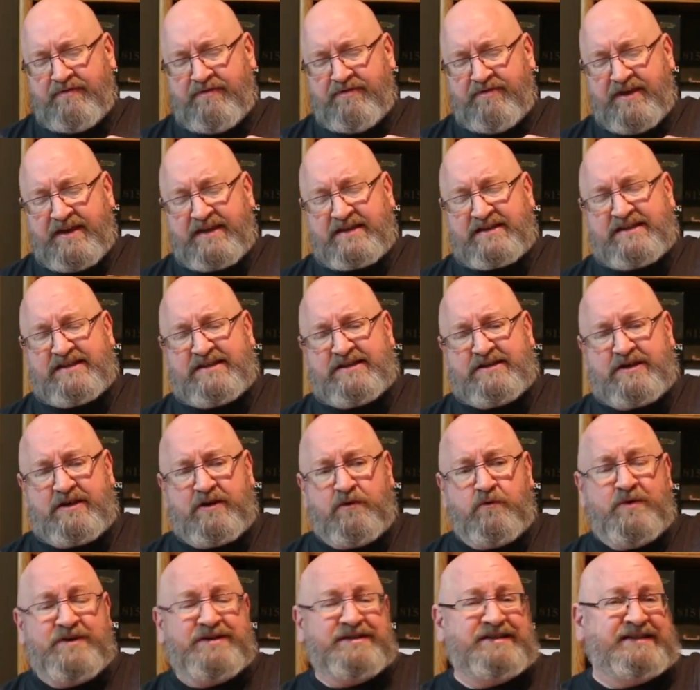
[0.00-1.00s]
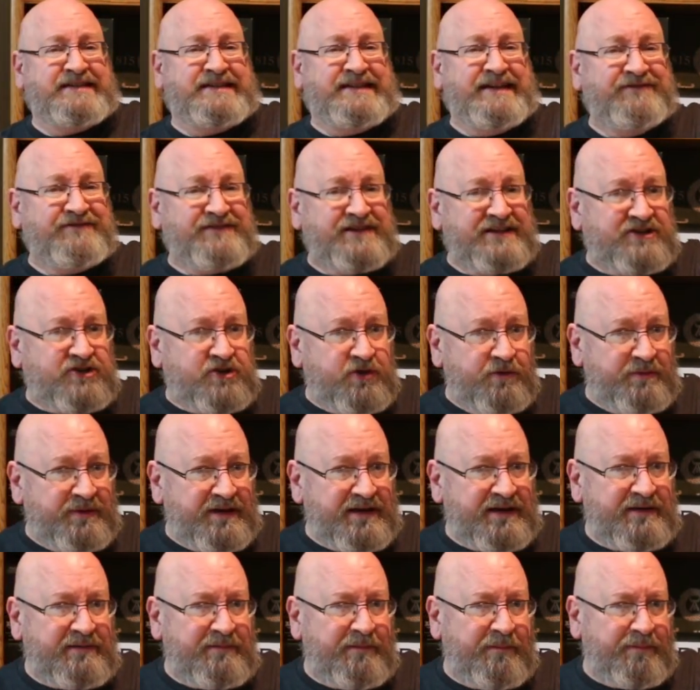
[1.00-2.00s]
This was gifted to
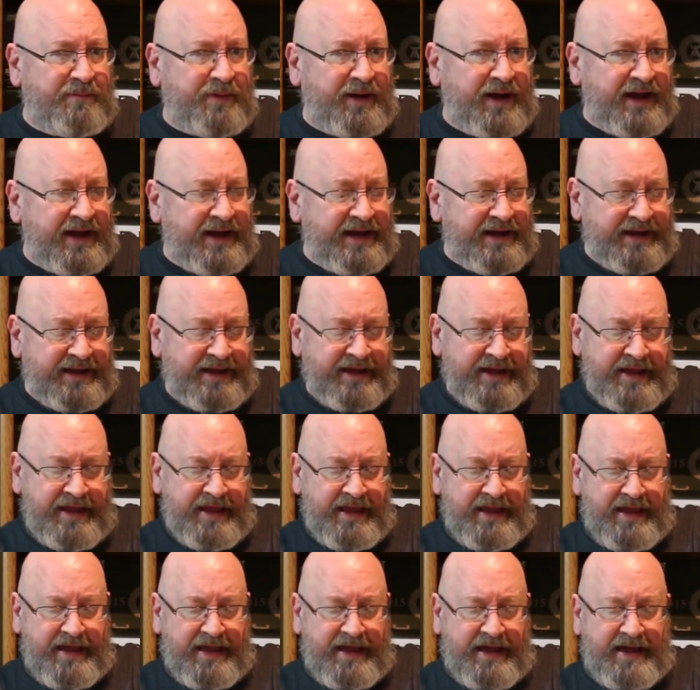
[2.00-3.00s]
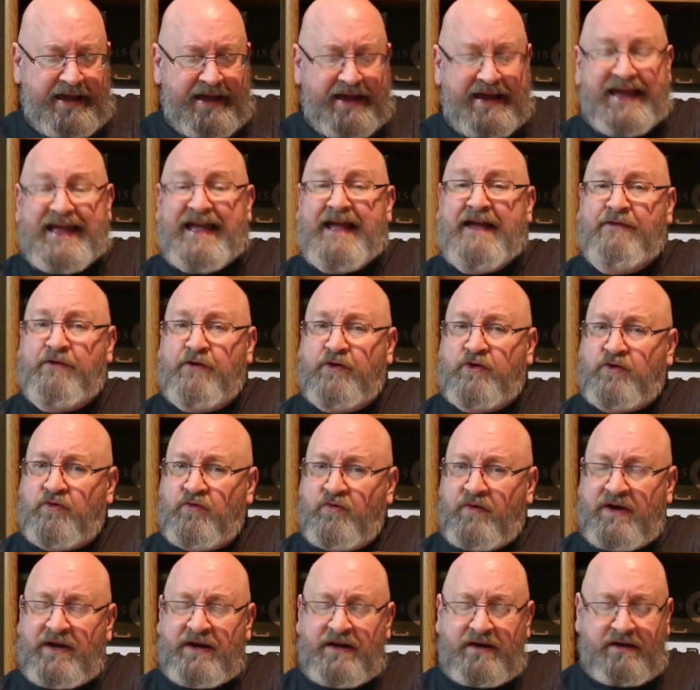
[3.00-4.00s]
me by Heather
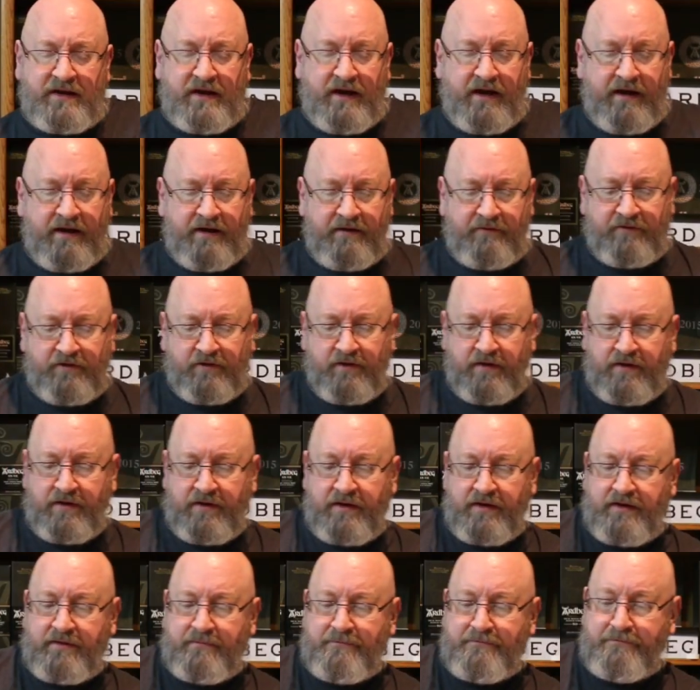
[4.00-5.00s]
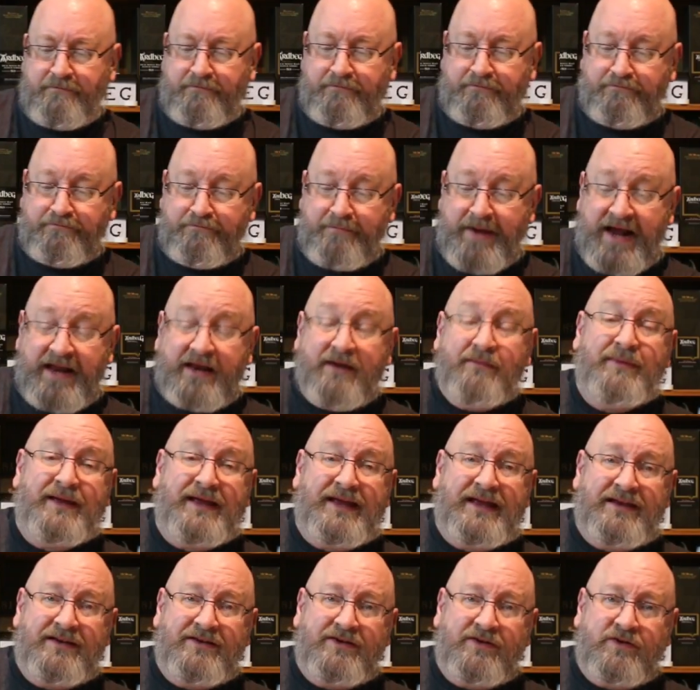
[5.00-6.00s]
Green of
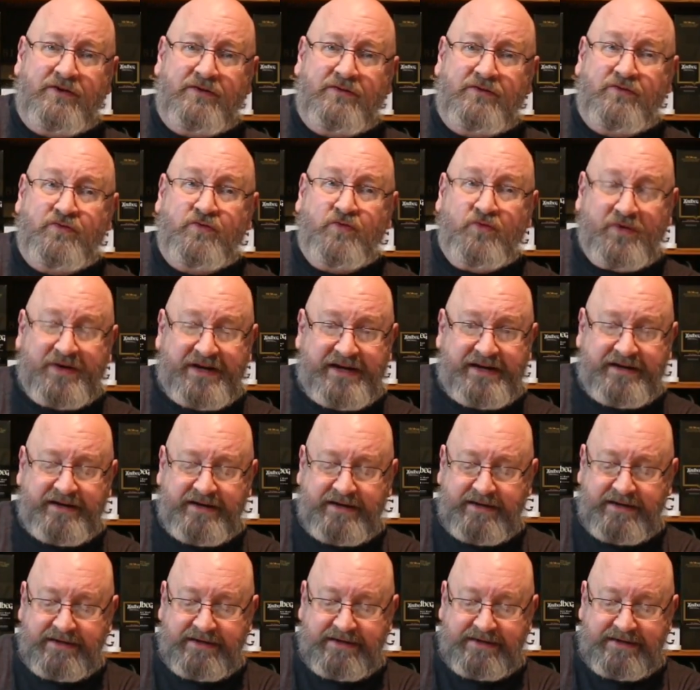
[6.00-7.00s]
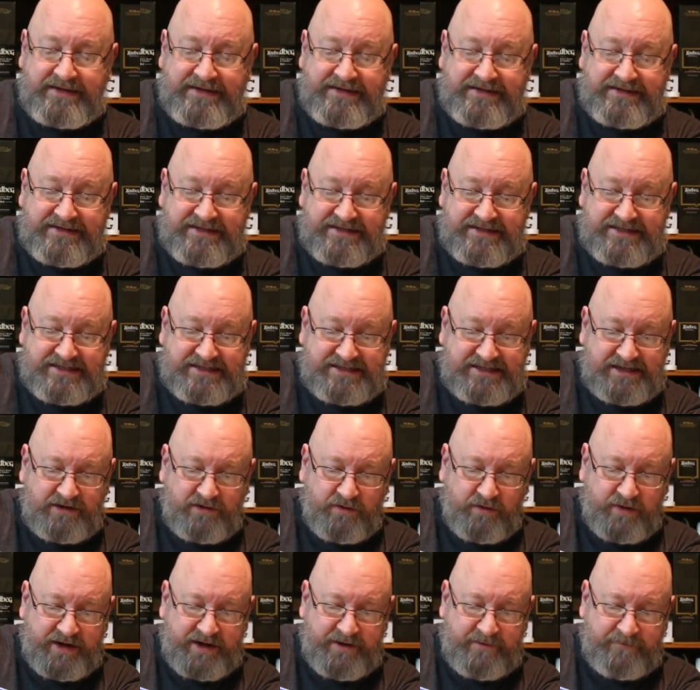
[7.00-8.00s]
Milam Greene
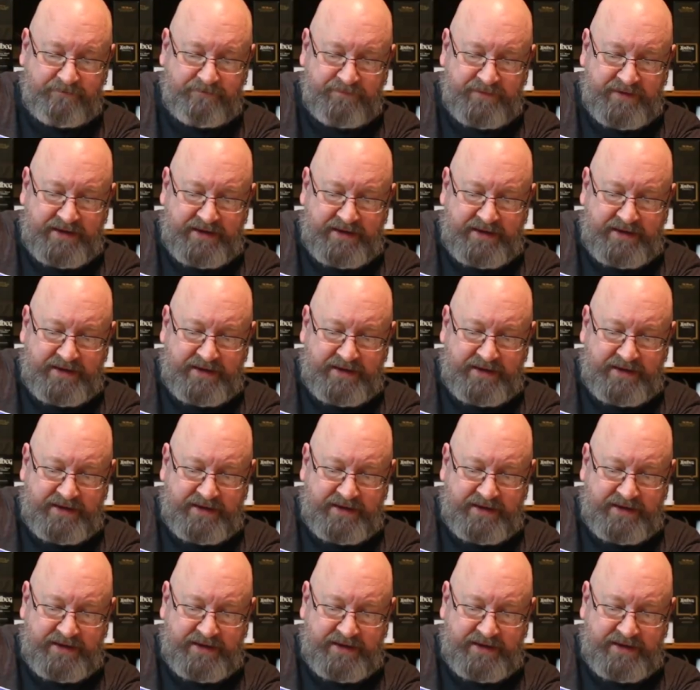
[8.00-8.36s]
Distillery.